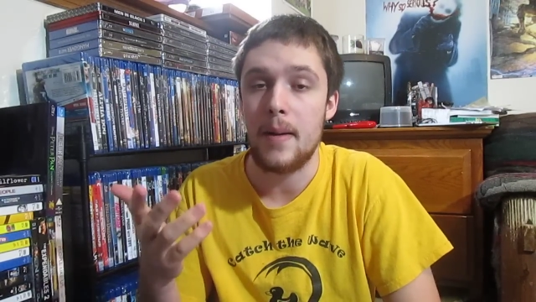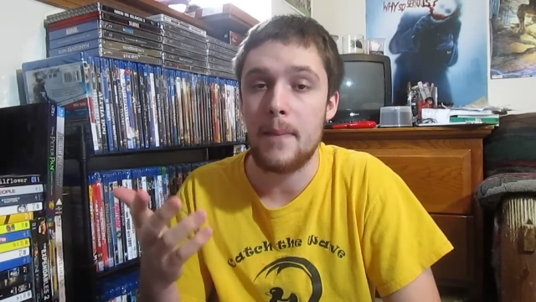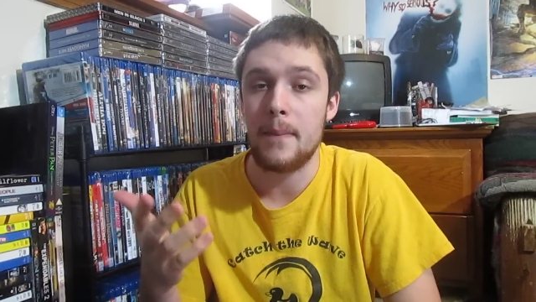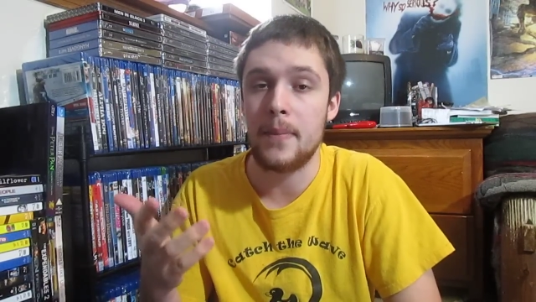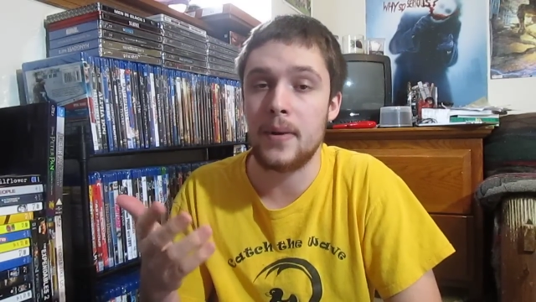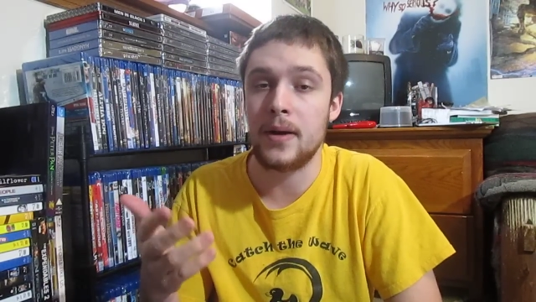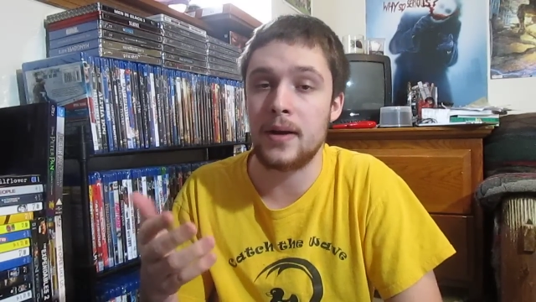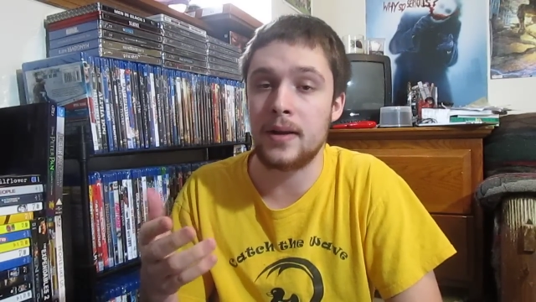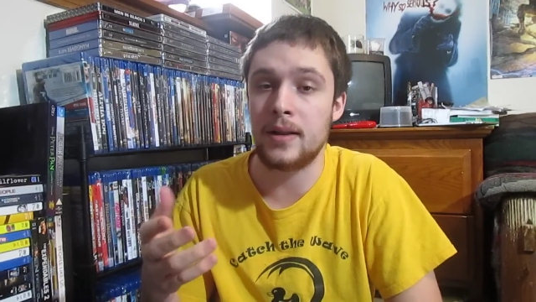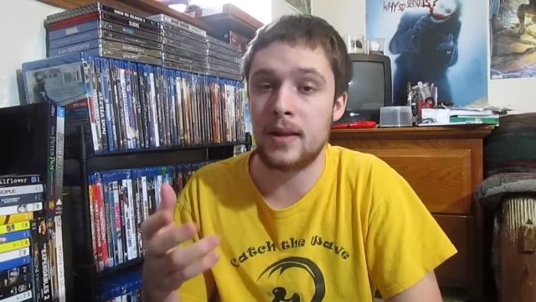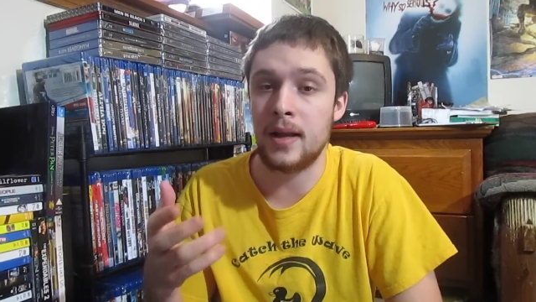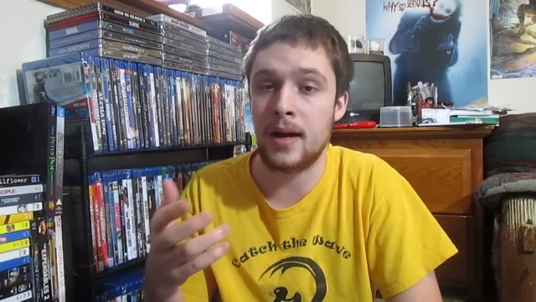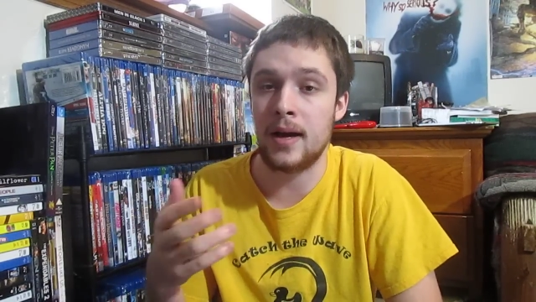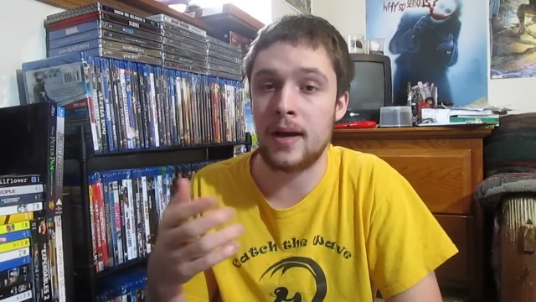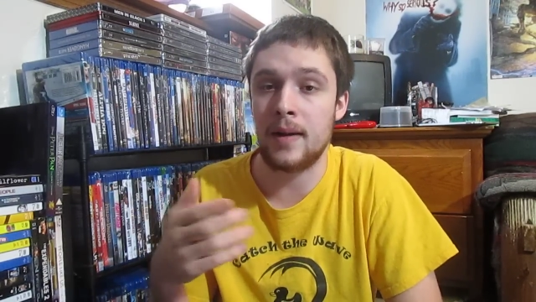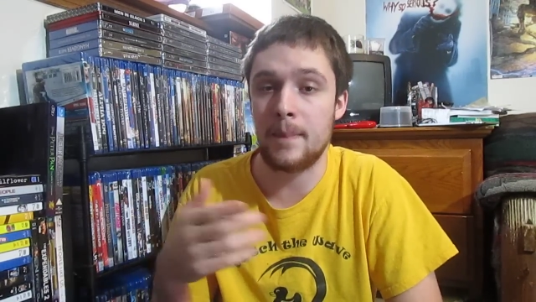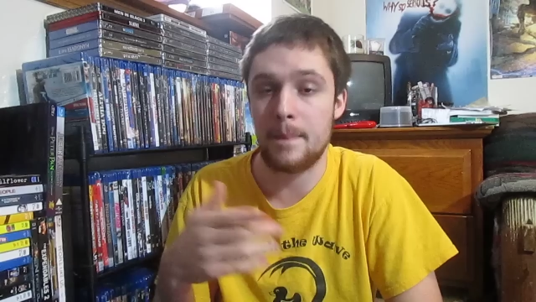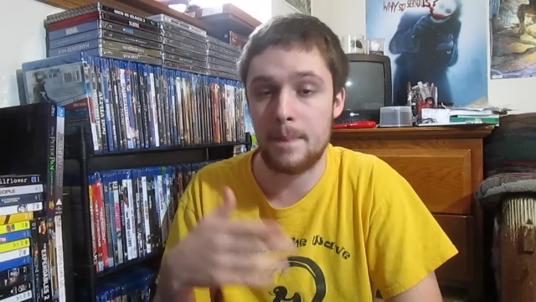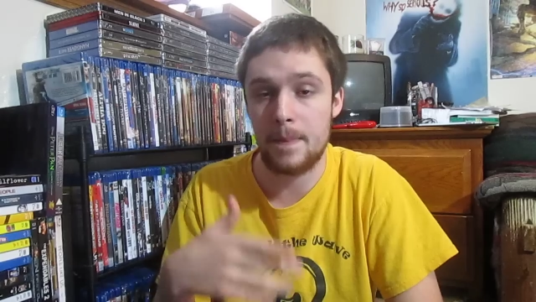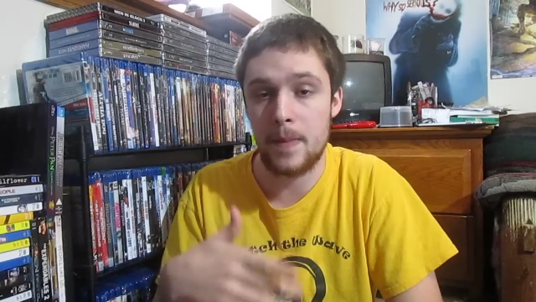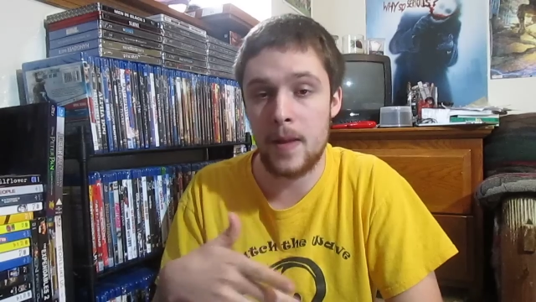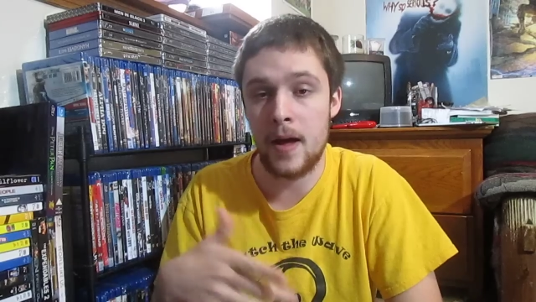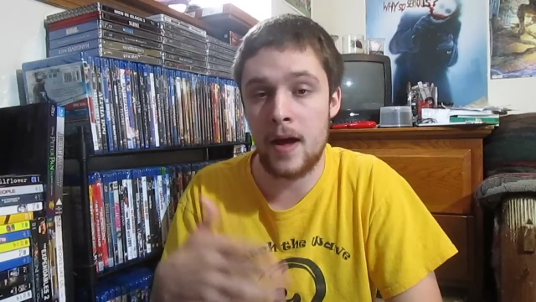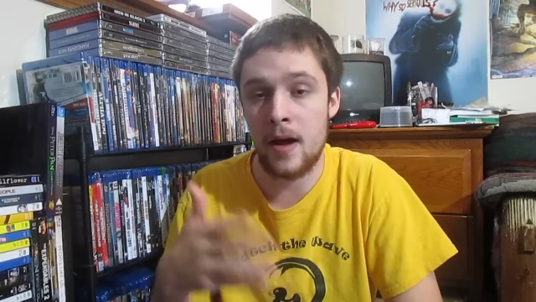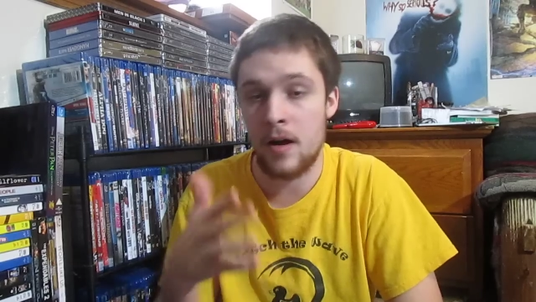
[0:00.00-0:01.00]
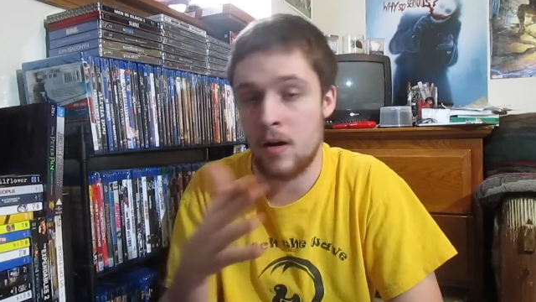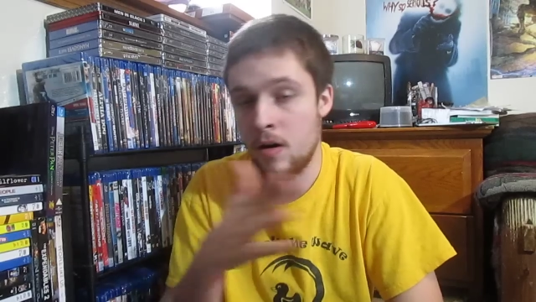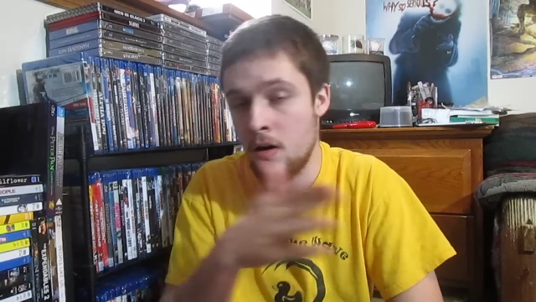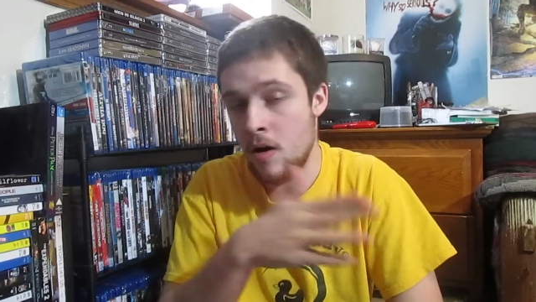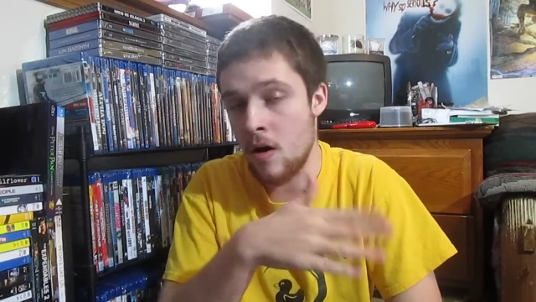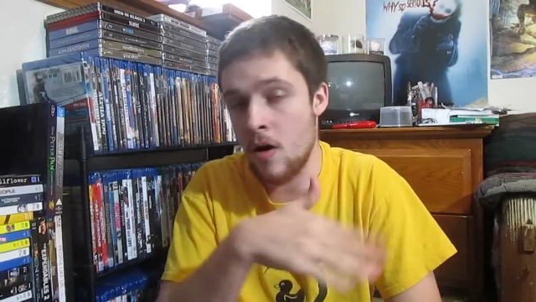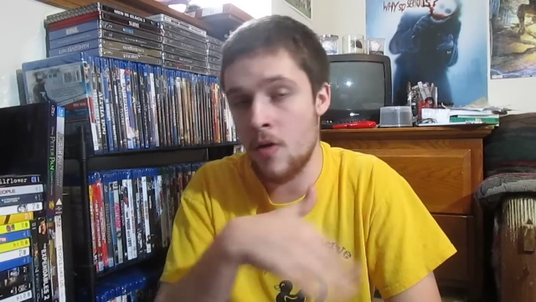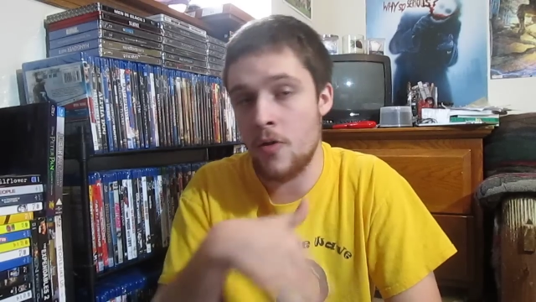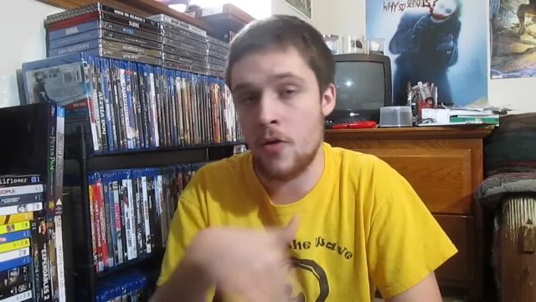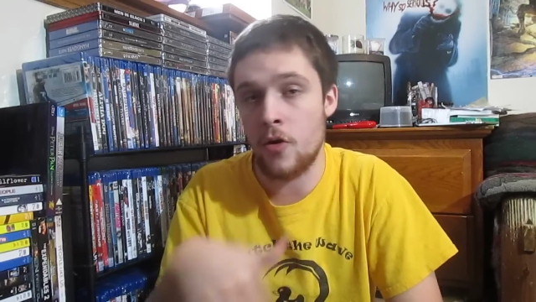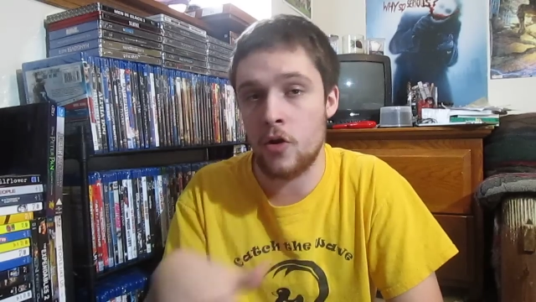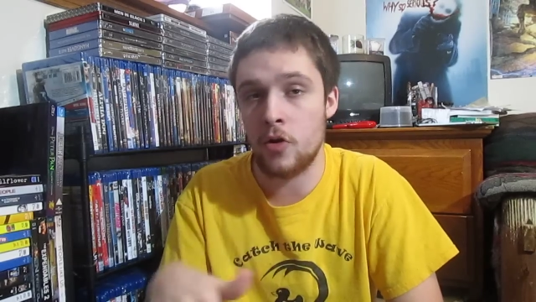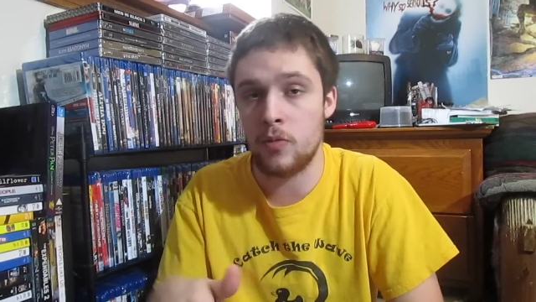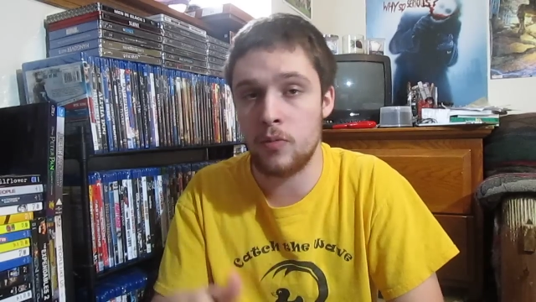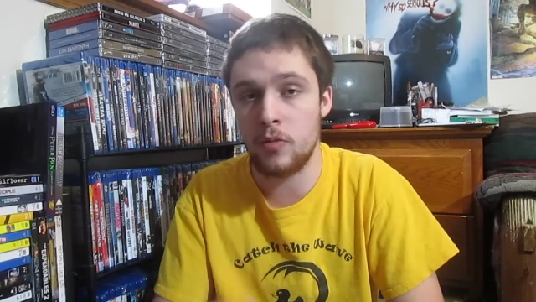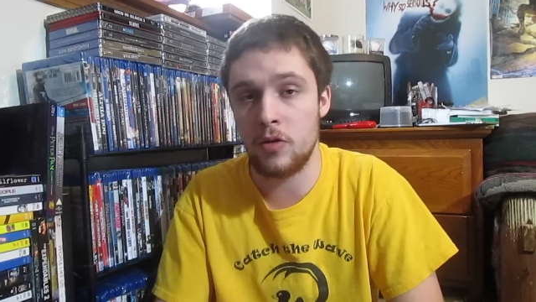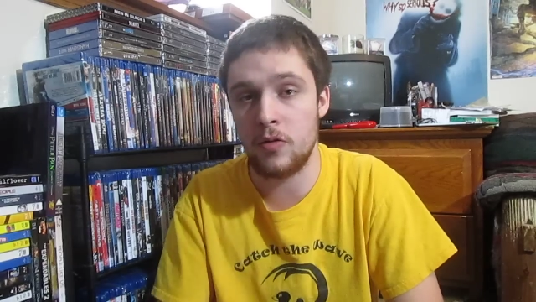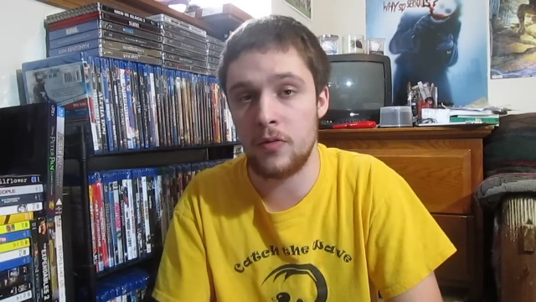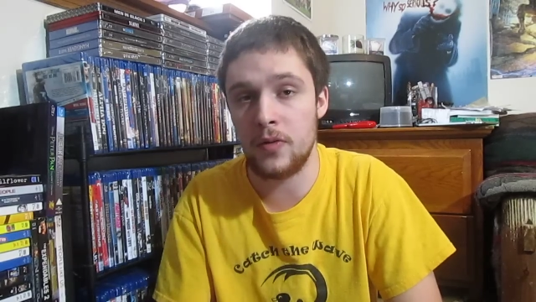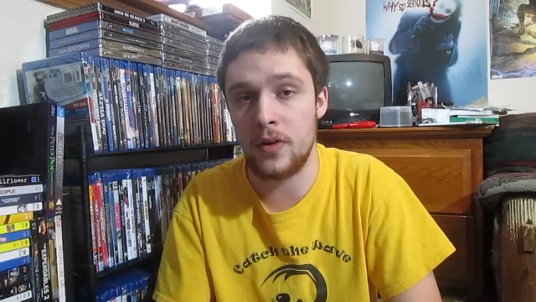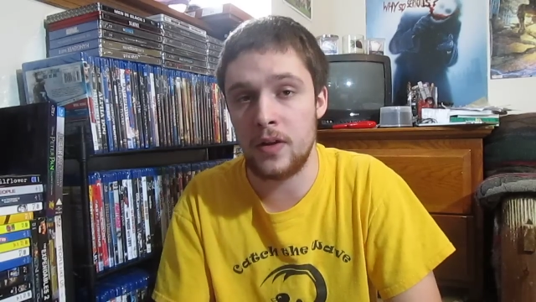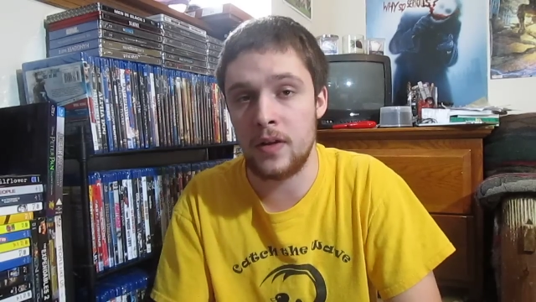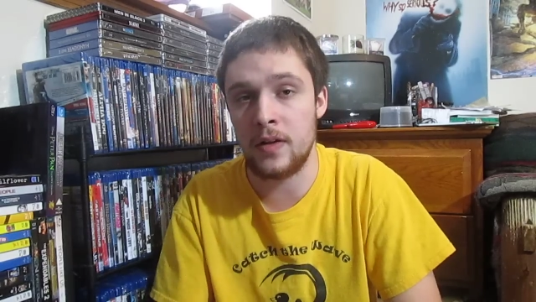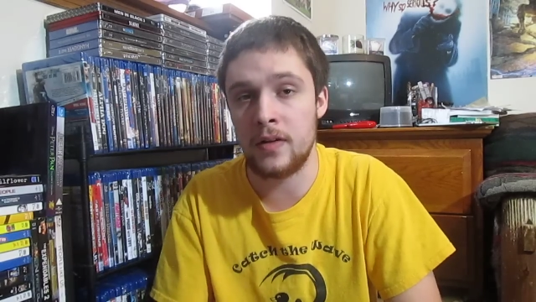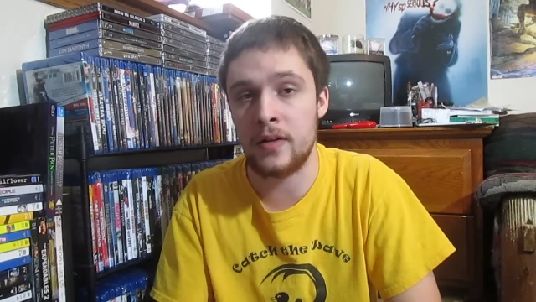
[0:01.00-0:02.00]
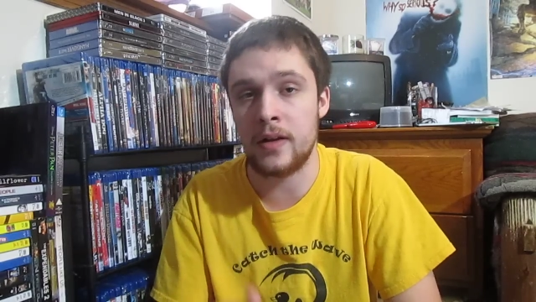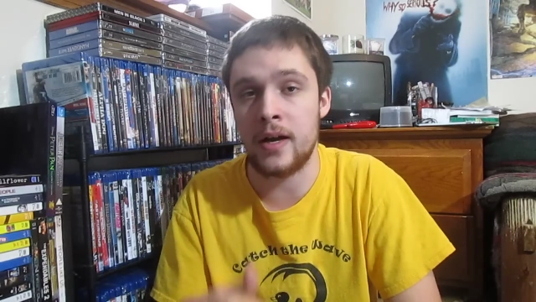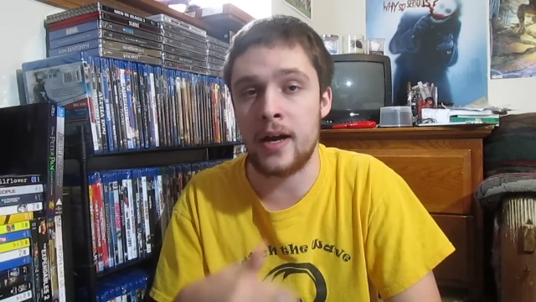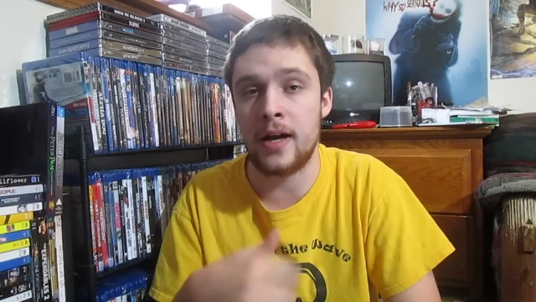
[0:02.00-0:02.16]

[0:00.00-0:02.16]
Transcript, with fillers: But um, out of all those movies,